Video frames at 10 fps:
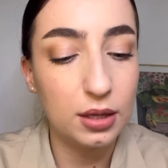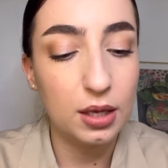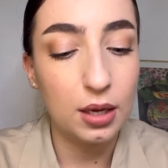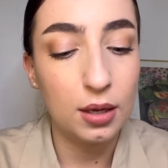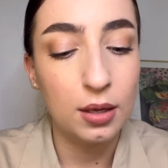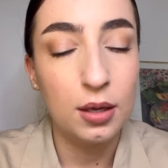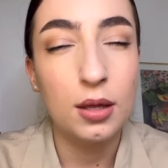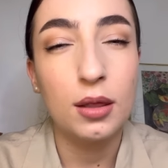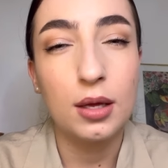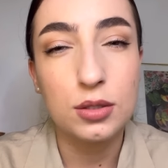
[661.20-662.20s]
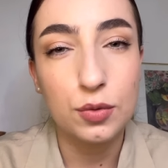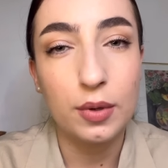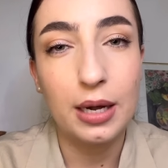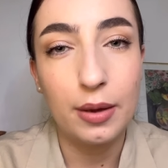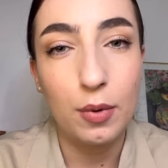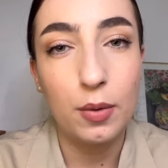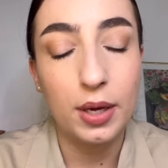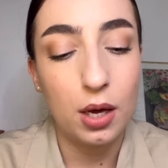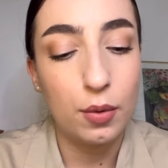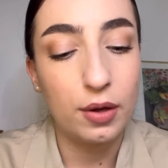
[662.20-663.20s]
think that's really what
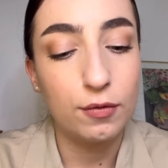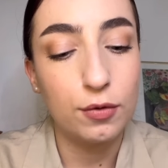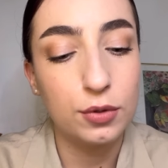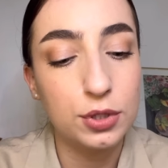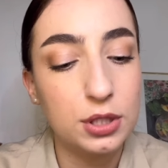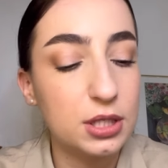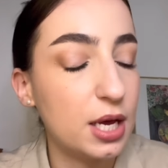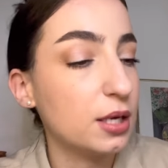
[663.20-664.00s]
we're going for today.